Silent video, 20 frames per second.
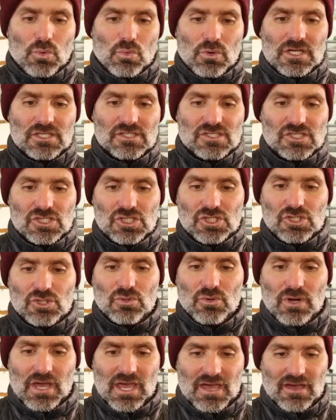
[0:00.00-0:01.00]
Once
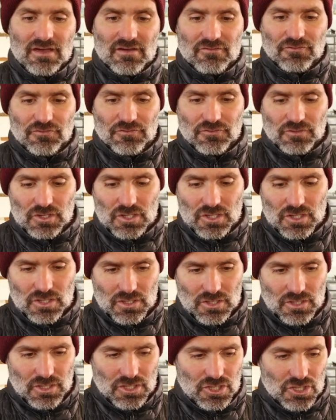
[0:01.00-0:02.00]
you have
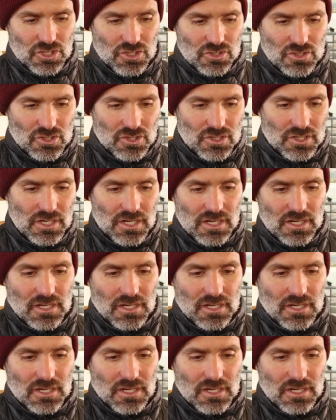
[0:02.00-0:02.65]
your